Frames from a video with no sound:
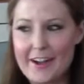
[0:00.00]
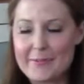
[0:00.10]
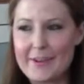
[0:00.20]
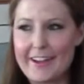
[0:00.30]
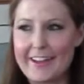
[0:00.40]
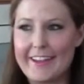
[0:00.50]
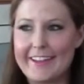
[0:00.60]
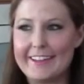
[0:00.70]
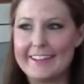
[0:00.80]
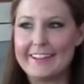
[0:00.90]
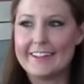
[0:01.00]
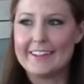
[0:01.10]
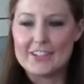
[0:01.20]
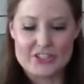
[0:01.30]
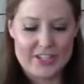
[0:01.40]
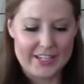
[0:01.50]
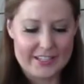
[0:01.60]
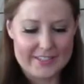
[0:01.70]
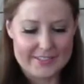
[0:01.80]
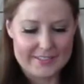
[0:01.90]
on my
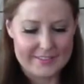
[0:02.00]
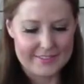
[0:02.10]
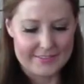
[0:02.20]
shades.